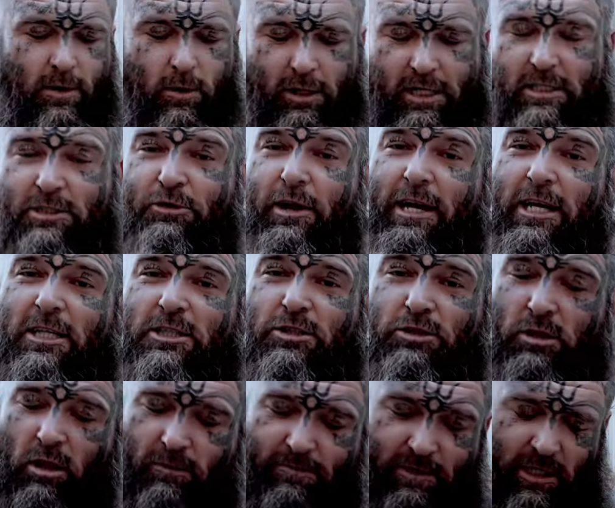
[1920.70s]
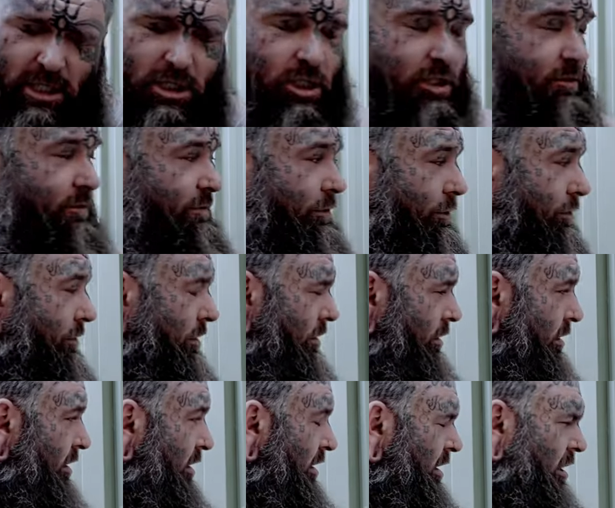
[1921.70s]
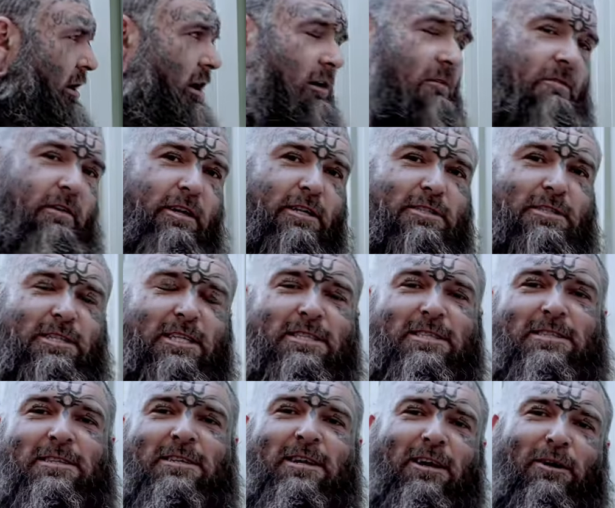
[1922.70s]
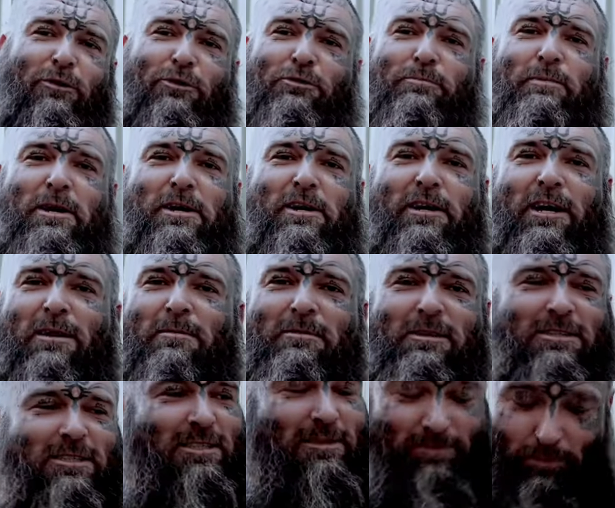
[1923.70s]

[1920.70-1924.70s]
get training soon, I'll finish this food. I'll finish this, I'll speed it up, because it's